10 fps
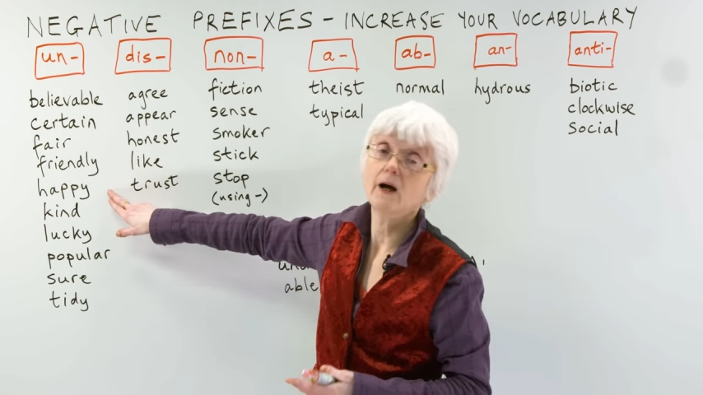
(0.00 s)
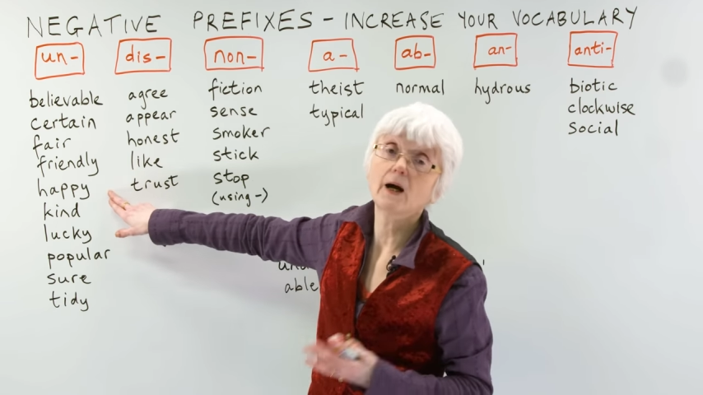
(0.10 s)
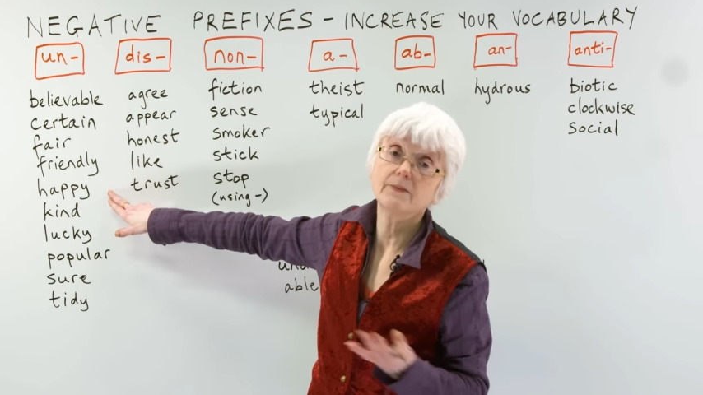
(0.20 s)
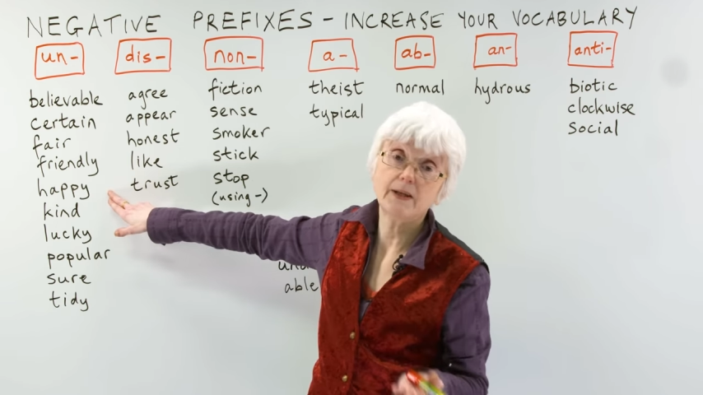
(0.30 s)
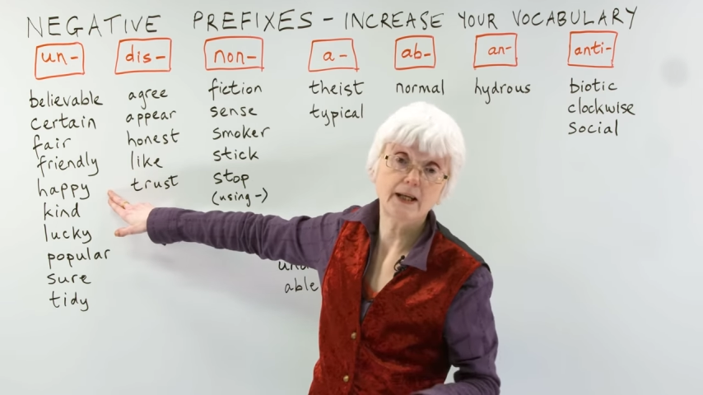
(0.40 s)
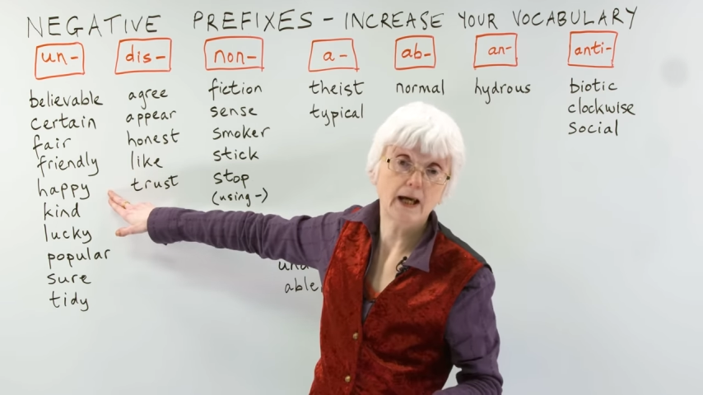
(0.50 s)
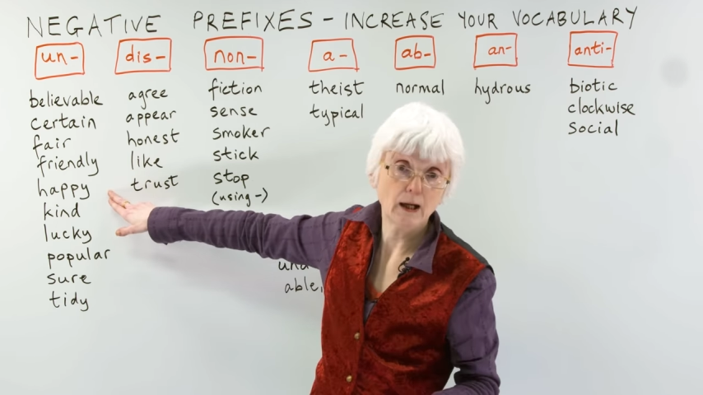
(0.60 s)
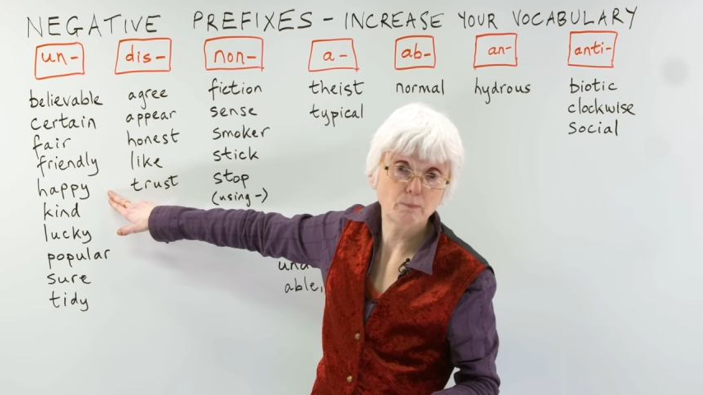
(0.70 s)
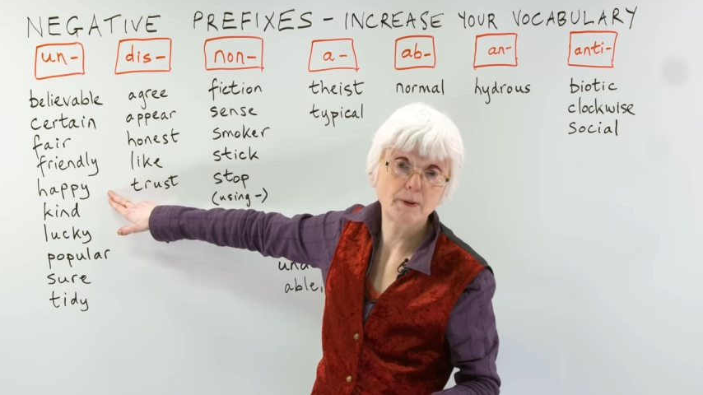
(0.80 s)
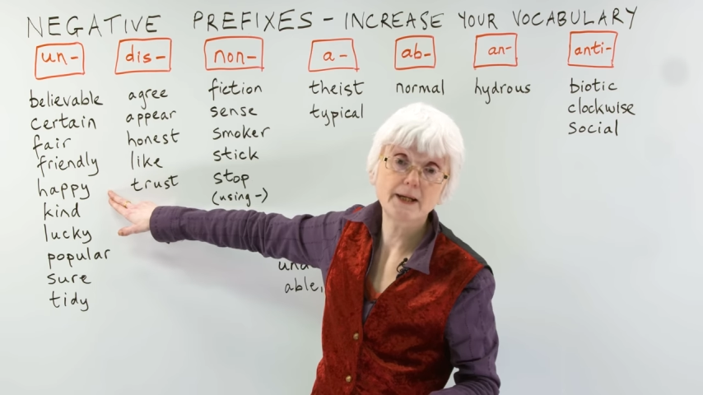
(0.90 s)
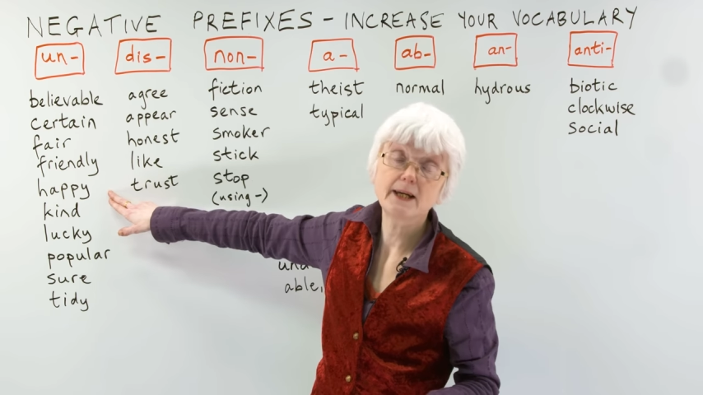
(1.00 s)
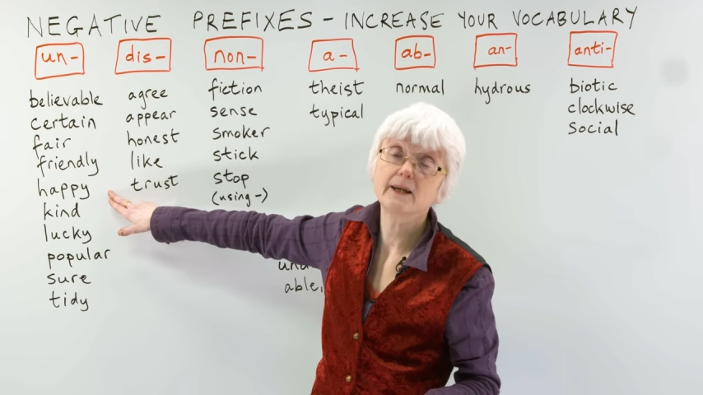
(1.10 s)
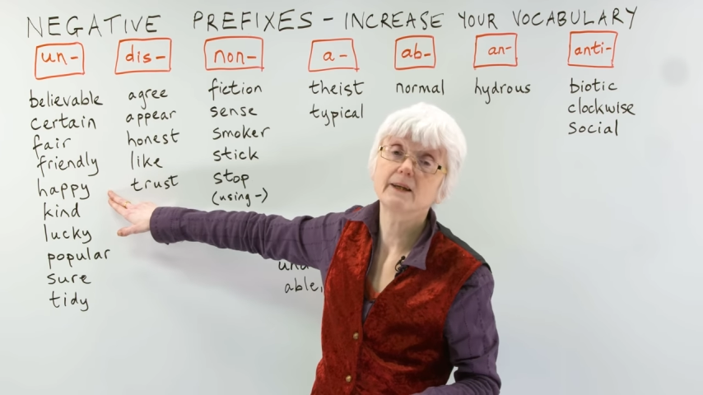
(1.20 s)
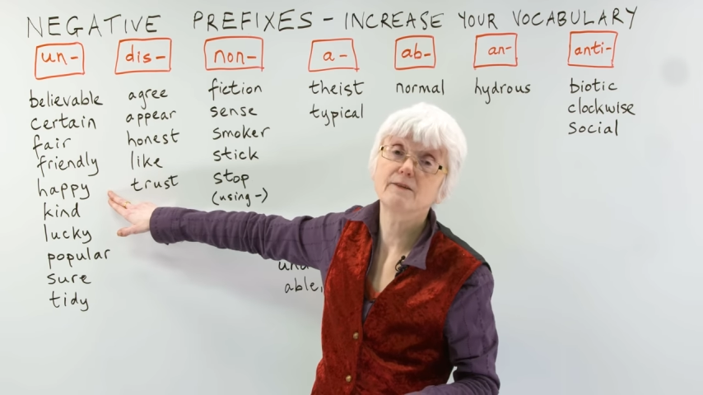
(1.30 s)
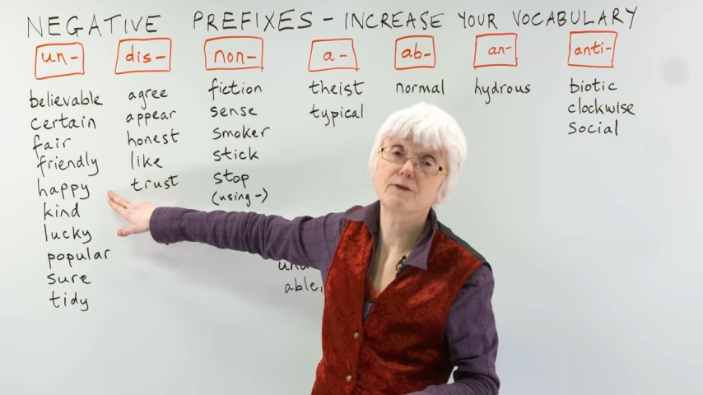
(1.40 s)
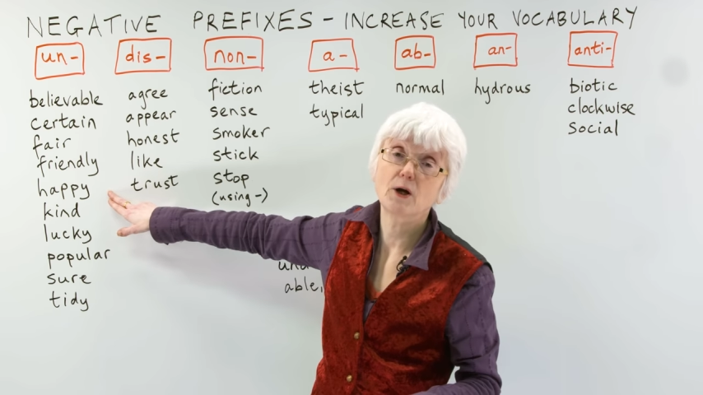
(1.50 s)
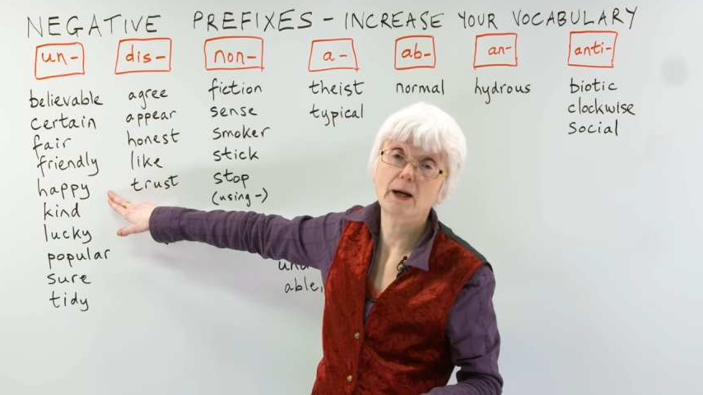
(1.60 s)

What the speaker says: And then happy, if you're